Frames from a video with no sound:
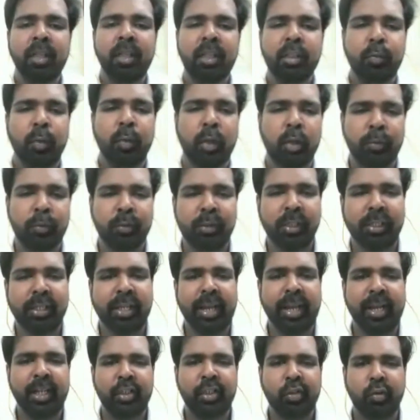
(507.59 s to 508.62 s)
is one of the
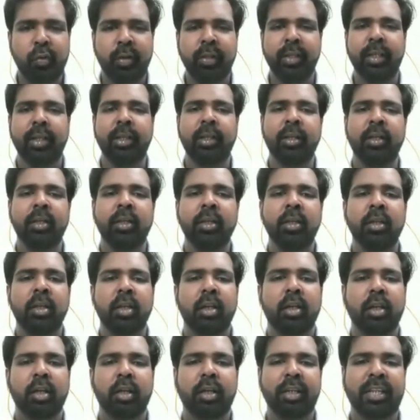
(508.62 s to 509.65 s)
cash ringing
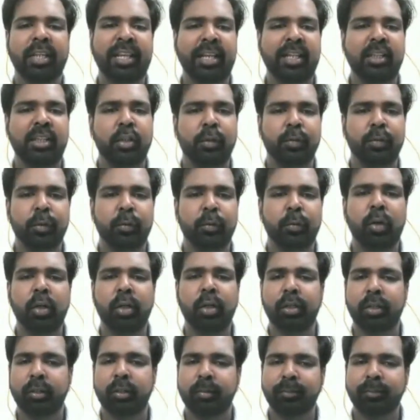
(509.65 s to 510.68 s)
leagues of the
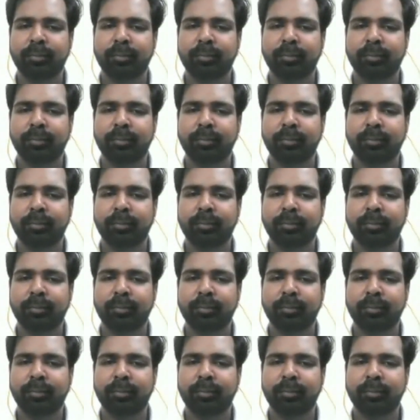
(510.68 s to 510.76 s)
world,